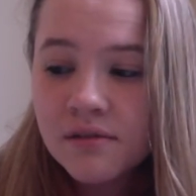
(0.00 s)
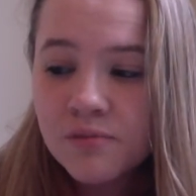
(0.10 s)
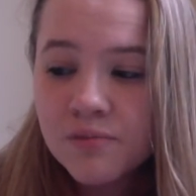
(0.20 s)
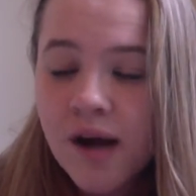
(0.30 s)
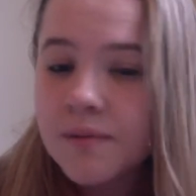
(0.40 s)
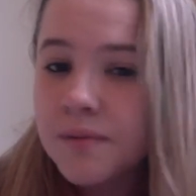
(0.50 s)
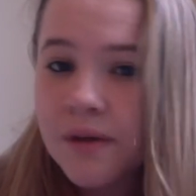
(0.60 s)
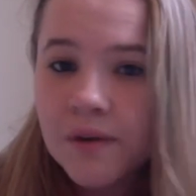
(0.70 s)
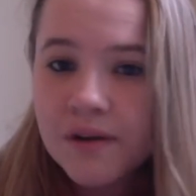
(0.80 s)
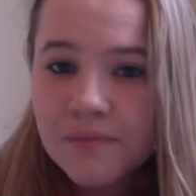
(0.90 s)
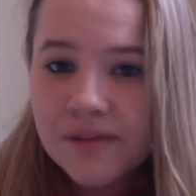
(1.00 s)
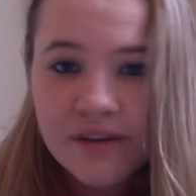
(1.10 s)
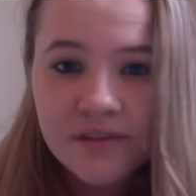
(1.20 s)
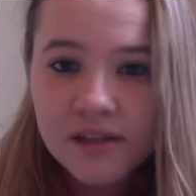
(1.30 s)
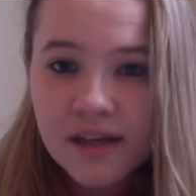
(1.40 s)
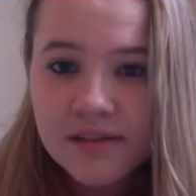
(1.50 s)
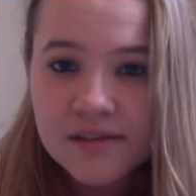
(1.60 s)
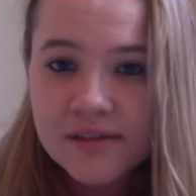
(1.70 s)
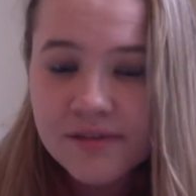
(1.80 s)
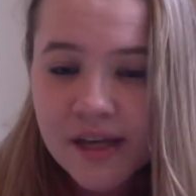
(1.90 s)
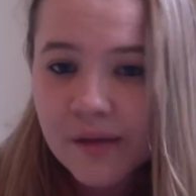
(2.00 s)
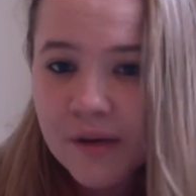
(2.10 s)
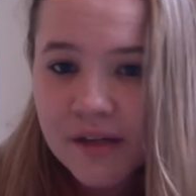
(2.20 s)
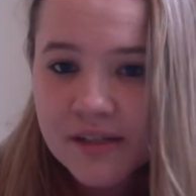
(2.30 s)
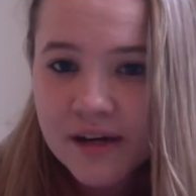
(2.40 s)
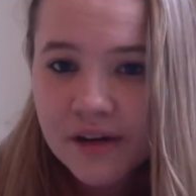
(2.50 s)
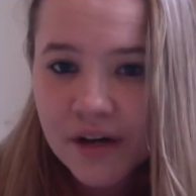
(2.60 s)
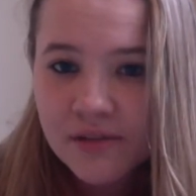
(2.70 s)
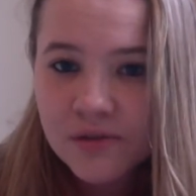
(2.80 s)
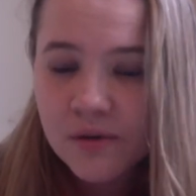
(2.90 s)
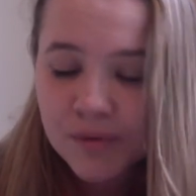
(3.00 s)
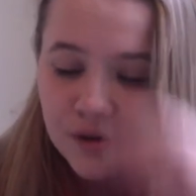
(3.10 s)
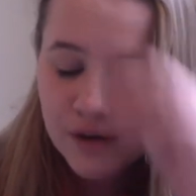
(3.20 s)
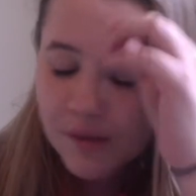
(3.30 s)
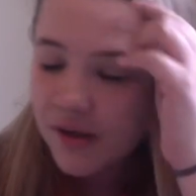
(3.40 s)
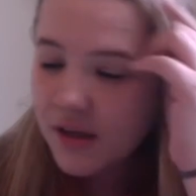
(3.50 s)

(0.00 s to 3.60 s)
probably one of my favorite classes I've taken my entire grad school program.